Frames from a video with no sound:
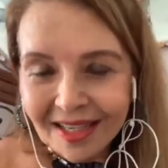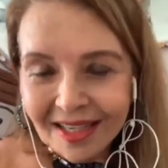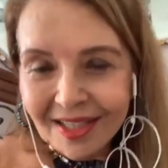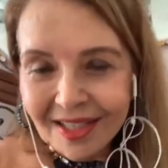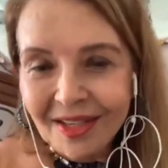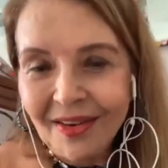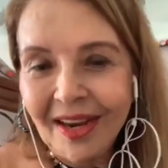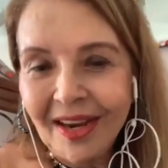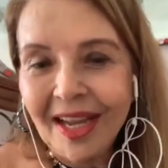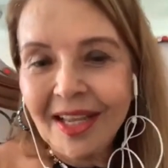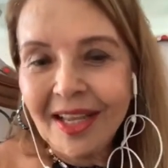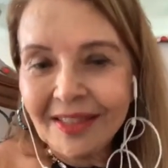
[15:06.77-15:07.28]

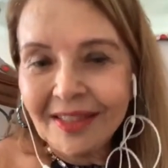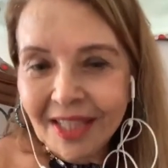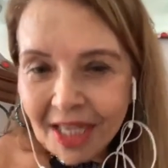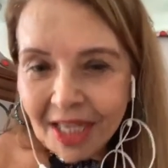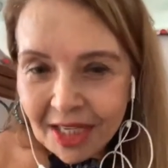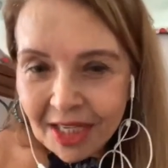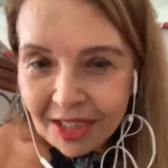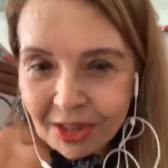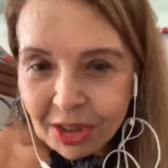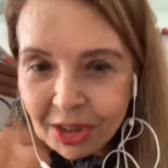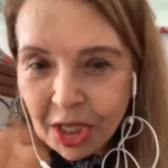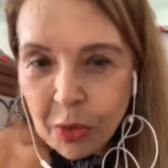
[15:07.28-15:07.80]
Yeah,
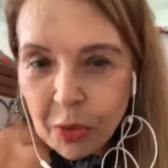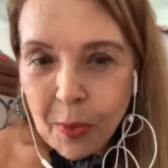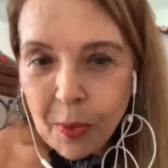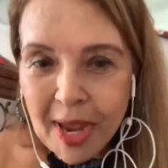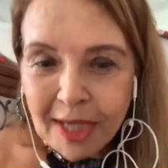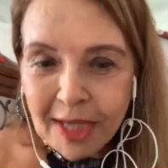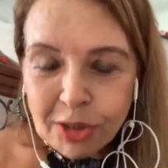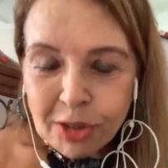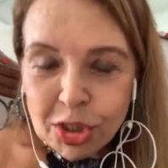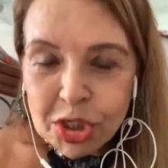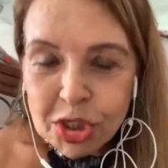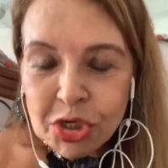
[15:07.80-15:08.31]
they
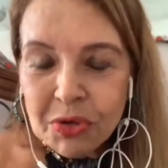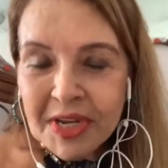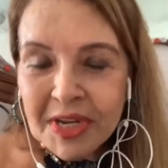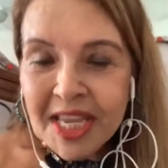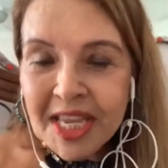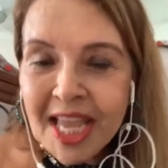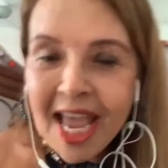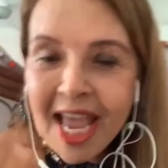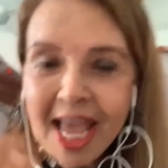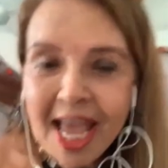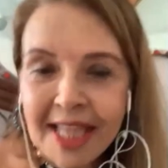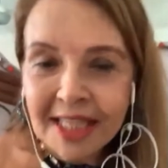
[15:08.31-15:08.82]
were
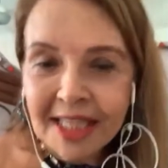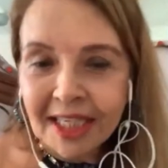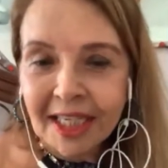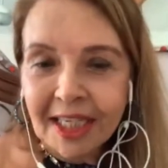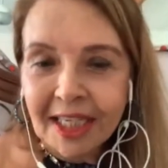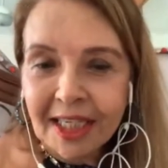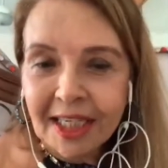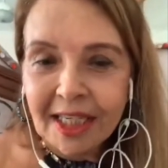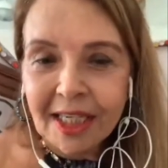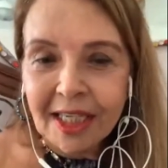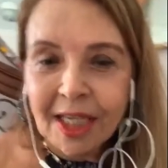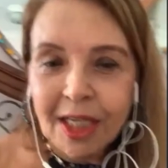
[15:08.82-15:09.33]

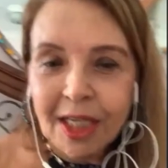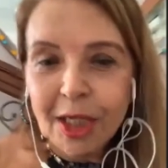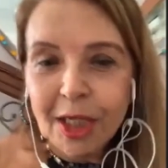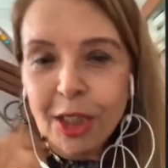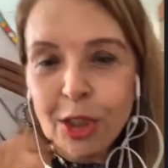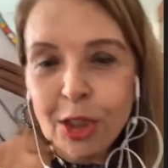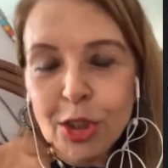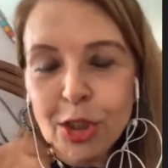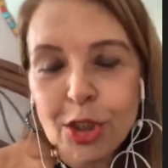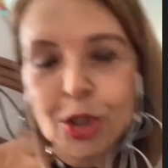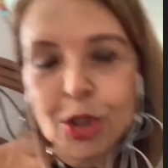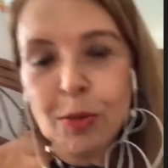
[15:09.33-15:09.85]
together
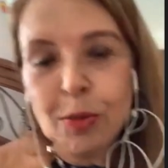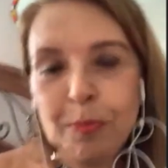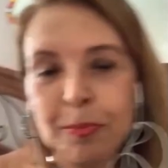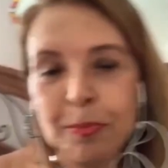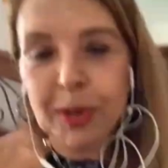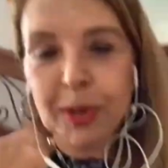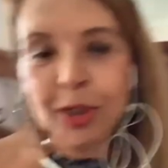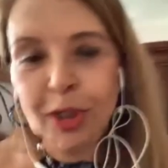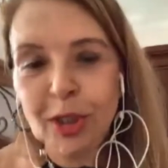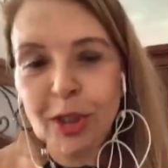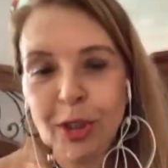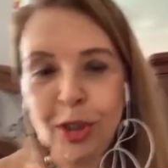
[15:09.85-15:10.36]

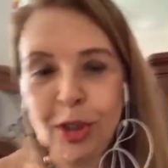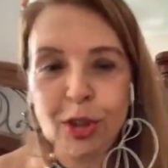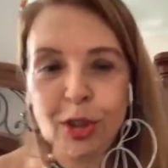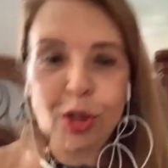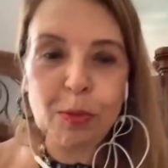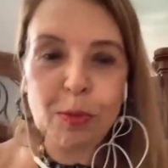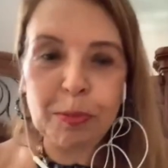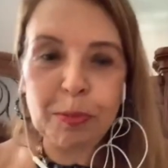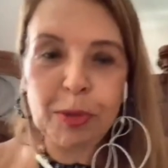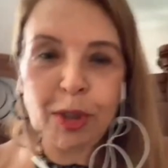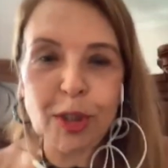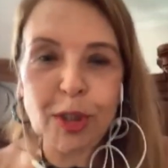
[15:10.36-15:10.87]
to
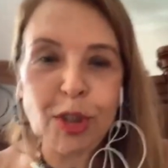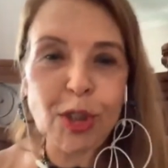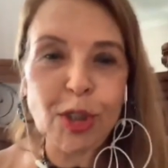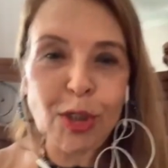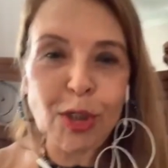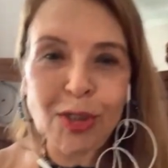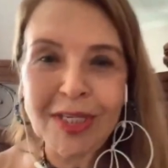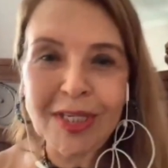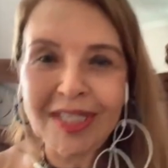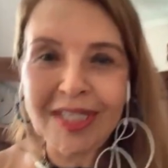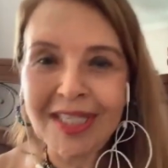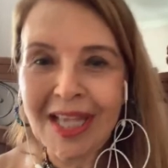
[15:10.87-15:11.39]

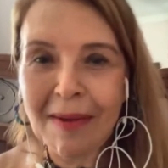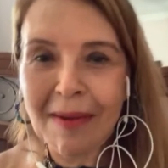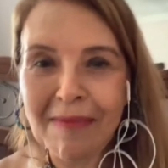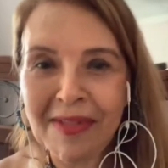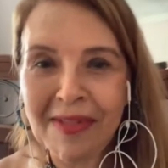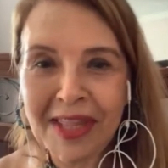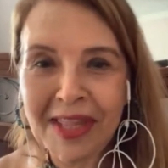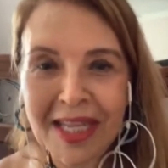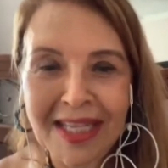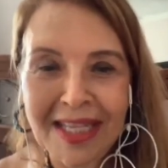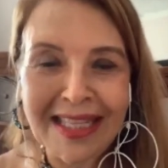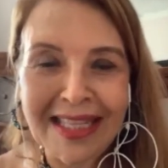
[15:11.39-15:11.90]
produce
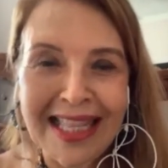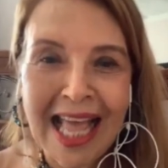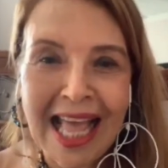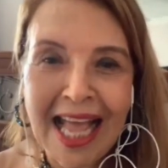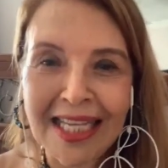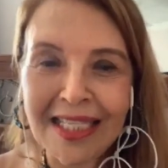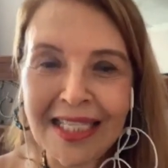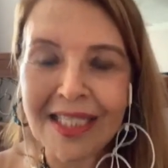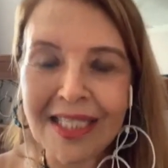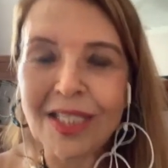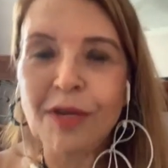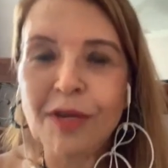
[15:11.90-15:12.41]
something
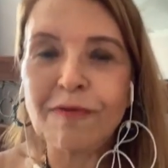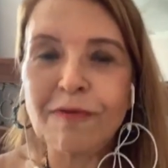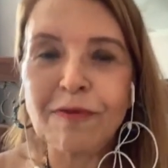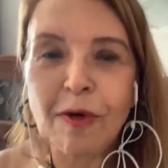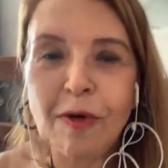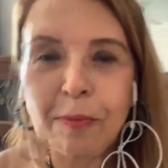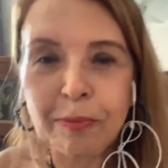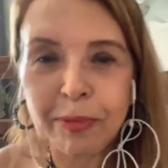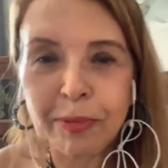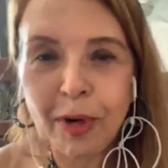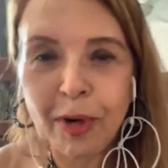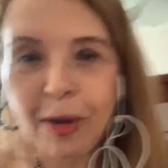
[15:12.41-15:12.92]
nasty for
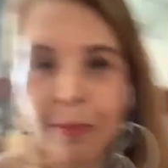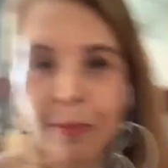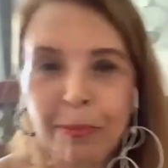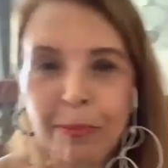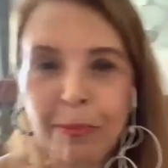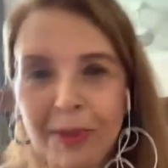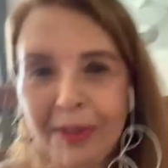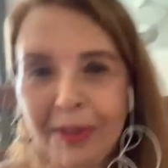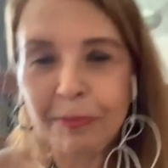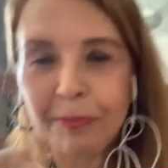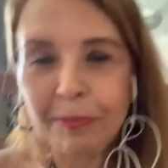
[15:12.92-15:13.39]
proper.